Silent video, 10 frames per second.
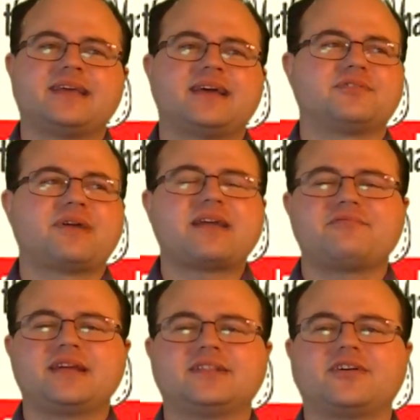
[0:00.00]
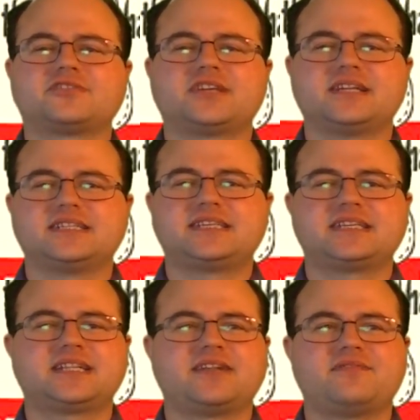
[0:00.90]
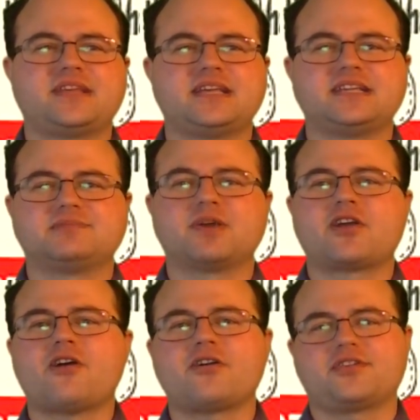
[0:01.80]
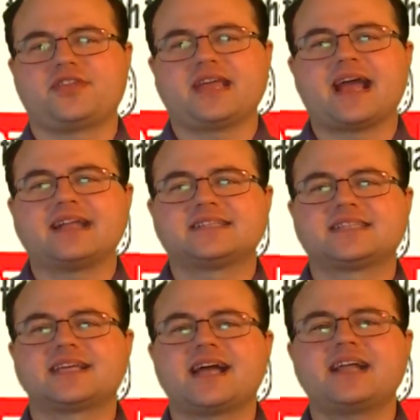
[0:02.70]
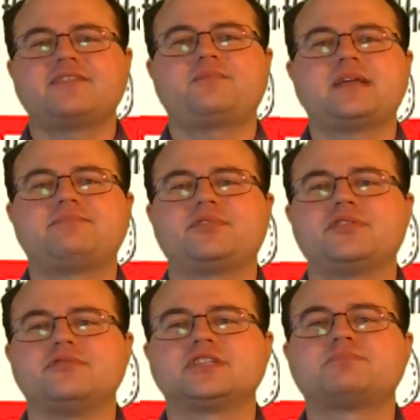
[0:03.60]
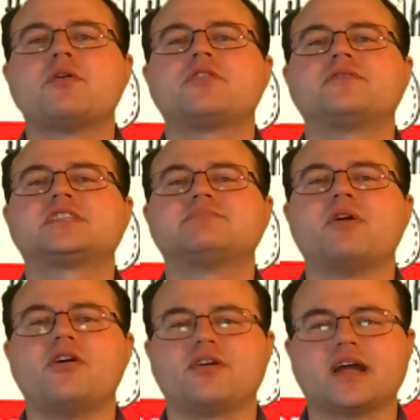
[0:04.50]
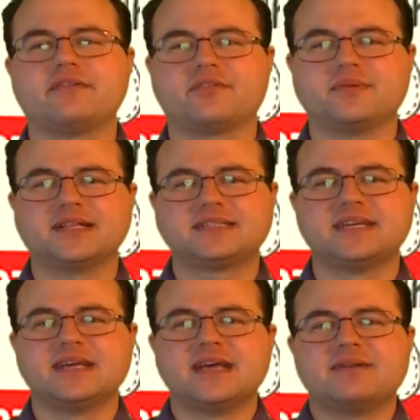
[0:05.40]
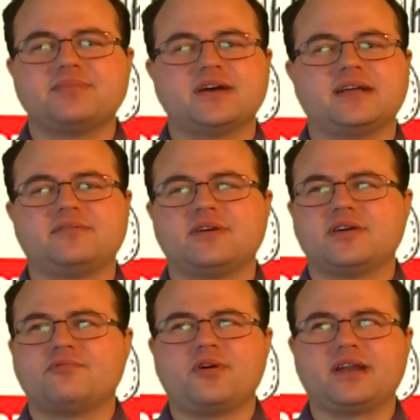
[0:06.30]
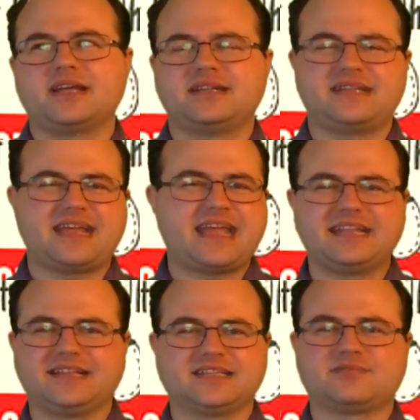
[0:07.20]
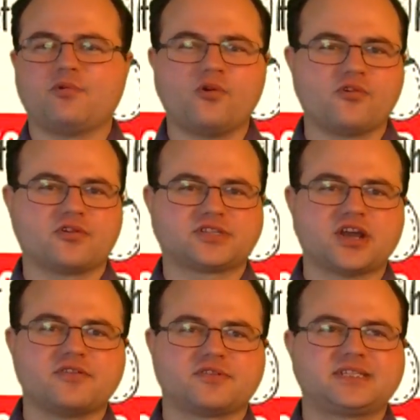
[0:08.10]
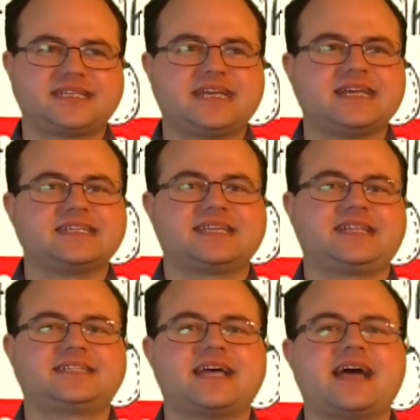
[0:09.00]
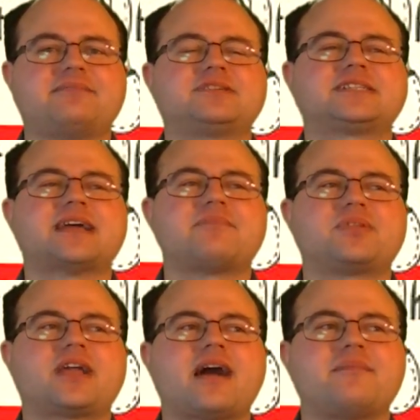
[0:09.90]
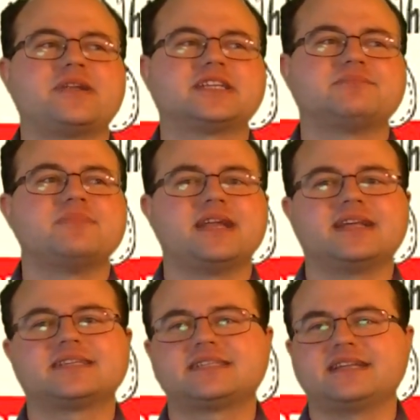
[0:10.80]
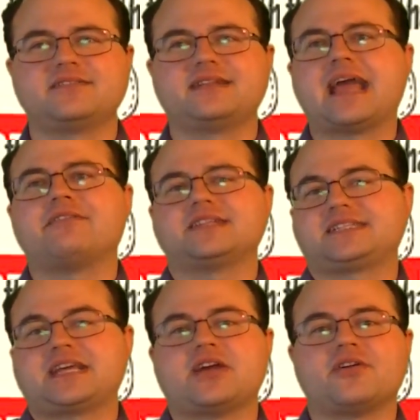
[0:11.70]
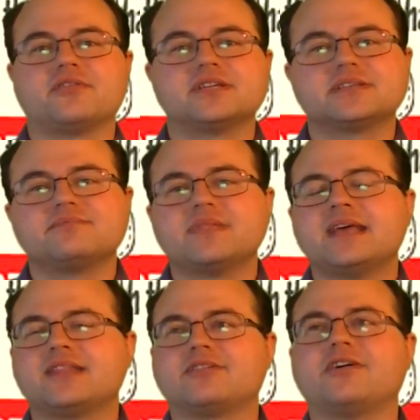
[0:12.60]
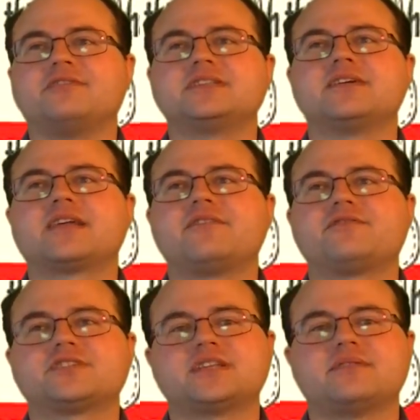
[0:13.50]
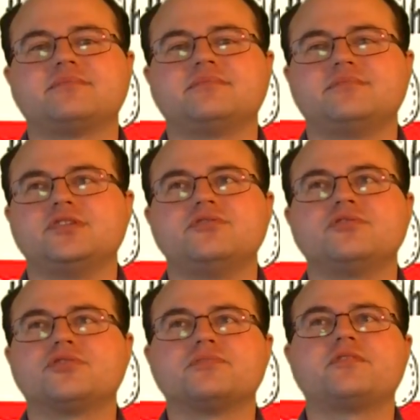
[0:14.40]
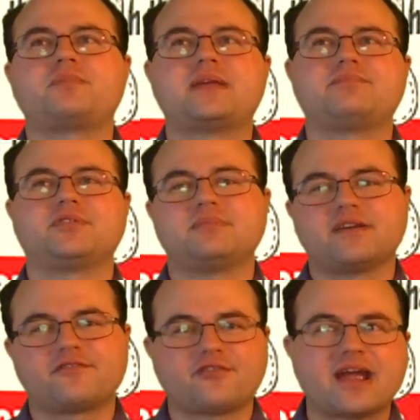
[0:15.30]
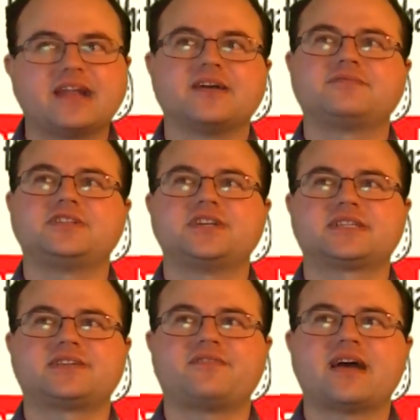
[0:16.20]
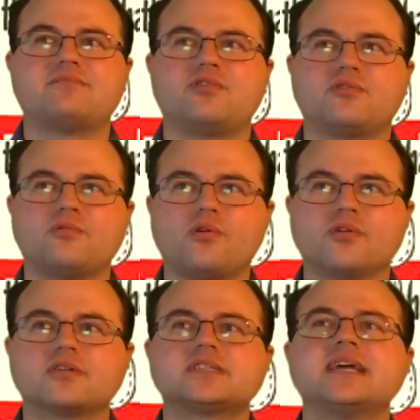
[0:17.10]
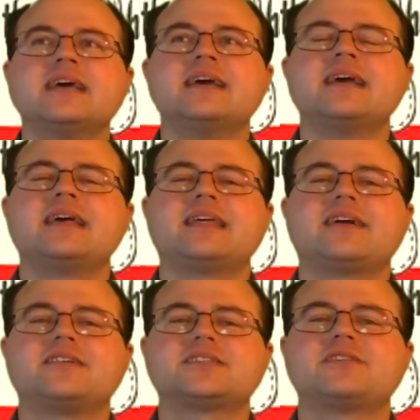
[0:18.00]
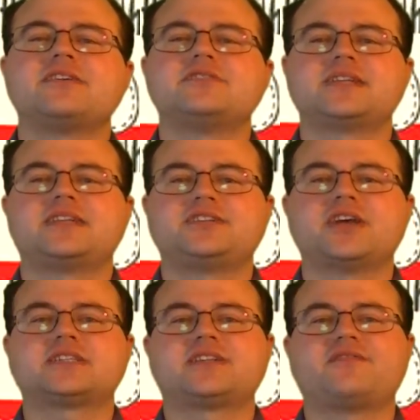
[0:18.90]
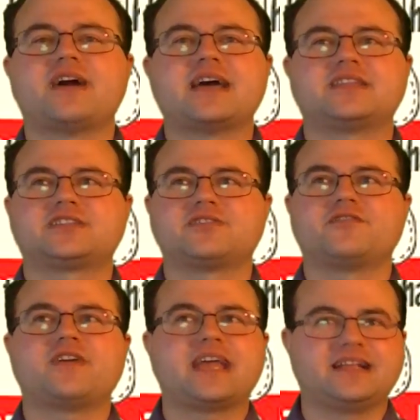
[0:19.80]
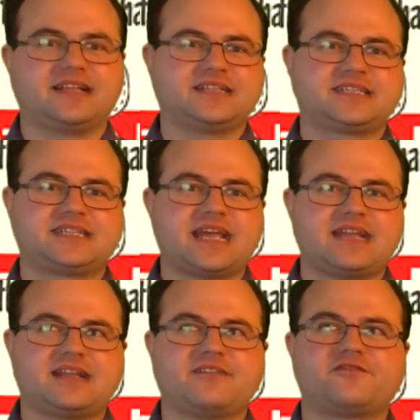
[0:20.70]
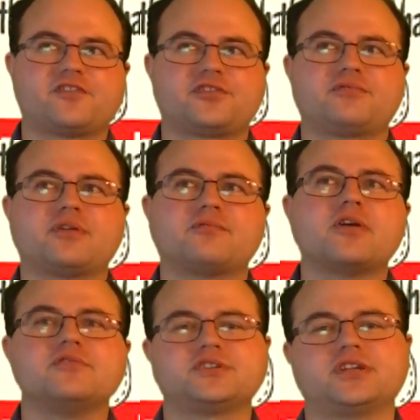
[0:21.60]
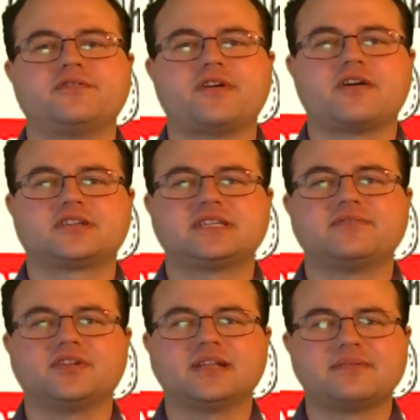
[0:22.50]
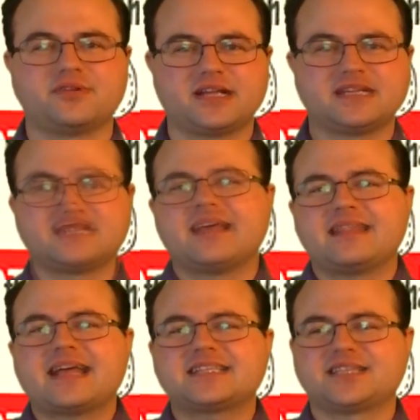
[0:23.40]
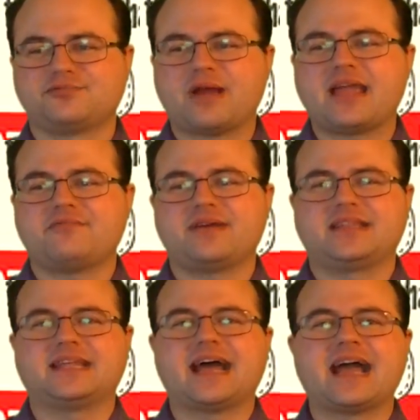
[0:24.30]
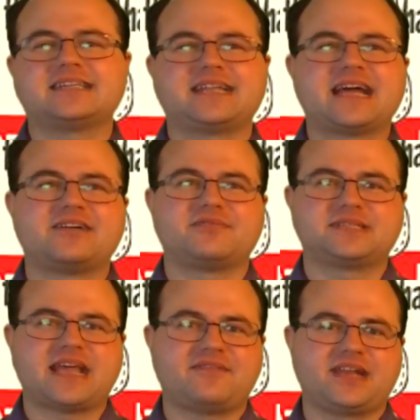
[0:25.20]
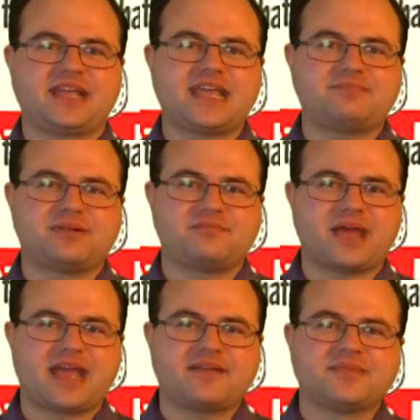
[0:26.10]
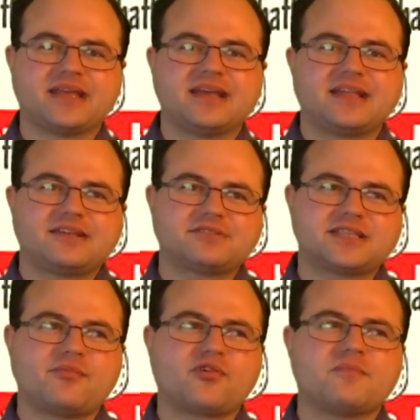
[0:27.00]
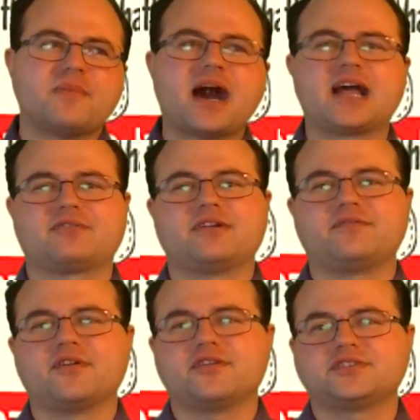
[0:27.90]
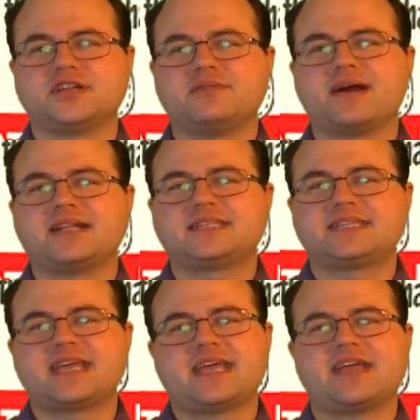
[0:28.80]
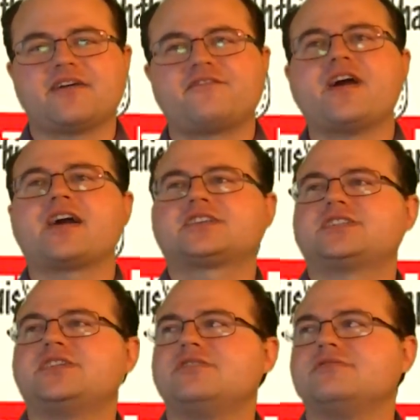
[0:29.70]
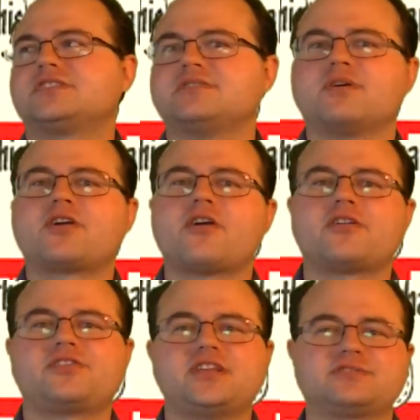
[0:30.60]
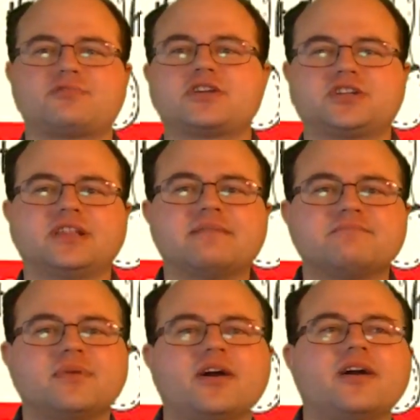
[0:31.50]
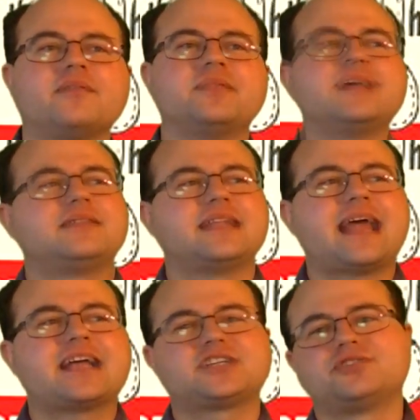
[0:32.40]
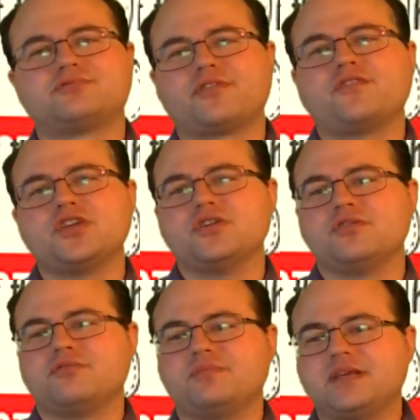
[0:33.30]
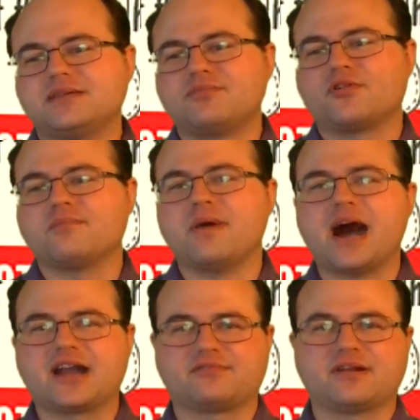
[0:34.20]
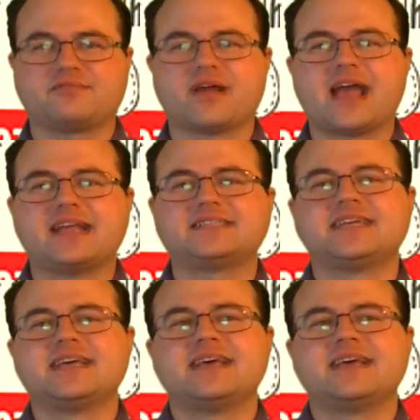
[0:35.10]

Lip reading: The right wing largely consisted of these McCarthyites, the kind of people who spoke of small government but wanted endless wars overseas at the time to stop the communist menace. Now it's terrorism. They're always looking for some new group of people to be afraid of to justify more wars. They also use it to justify the surveillance state and further erosion of our civil liberties. That's the right wing that Eisenhower was having to keep at bay. There was the more moderate version, you might say Fox News to McCarthy's Rush Limbaugh. The National Review would be the more moderate right.